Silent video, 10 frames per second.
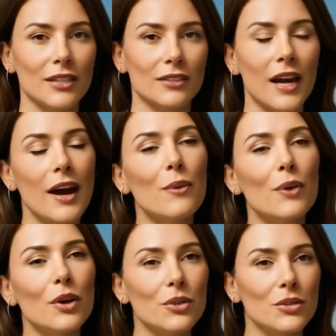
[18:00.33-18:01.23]
a
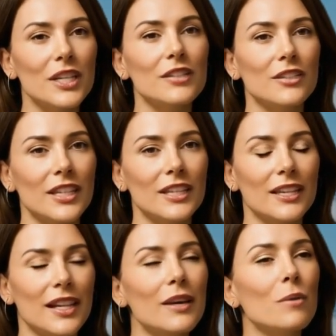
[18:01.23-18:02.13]
foundation for
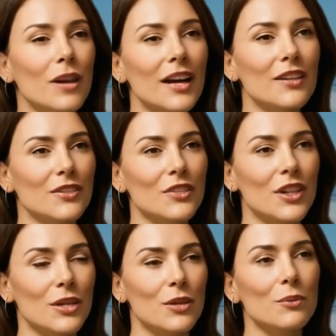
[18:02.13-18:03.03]
healthier, more
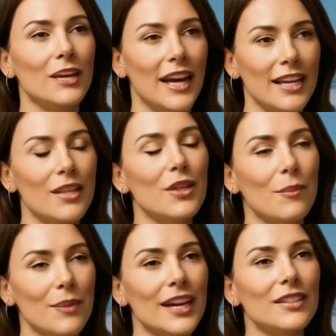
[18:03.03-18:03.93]
fulfilling intimacy with
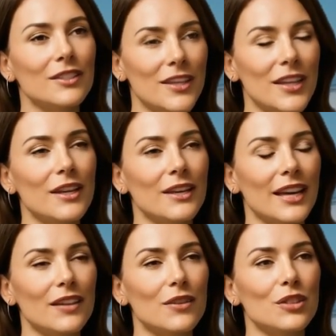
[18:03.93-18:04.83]
others when the time is
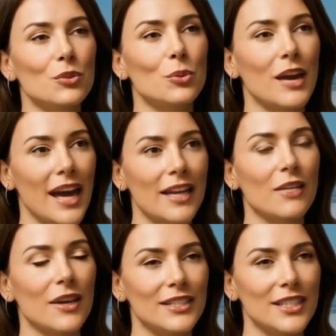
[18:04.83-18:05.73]
right.
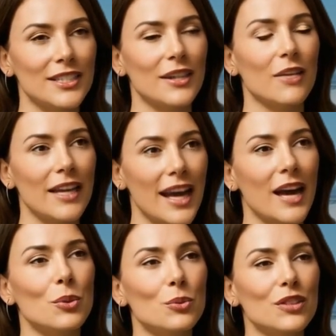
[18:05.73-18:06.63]

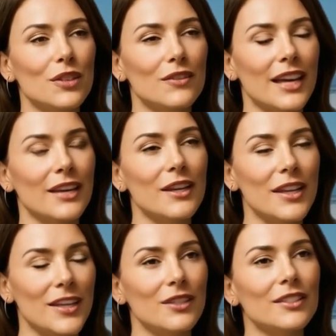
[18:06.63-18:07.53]
This final
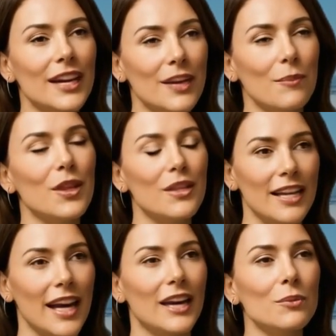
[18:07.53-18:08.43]
technique isn't about
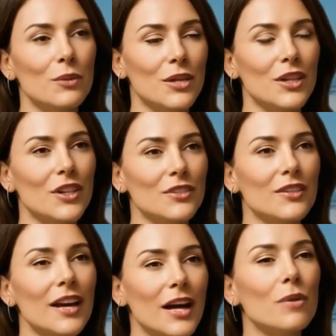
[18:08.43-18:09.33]
doing more,
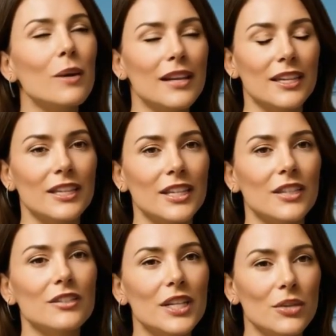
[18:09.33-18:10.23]
it's about feeling
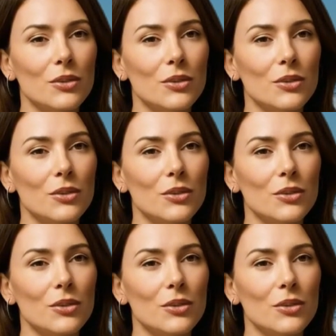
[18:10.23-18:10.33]
more.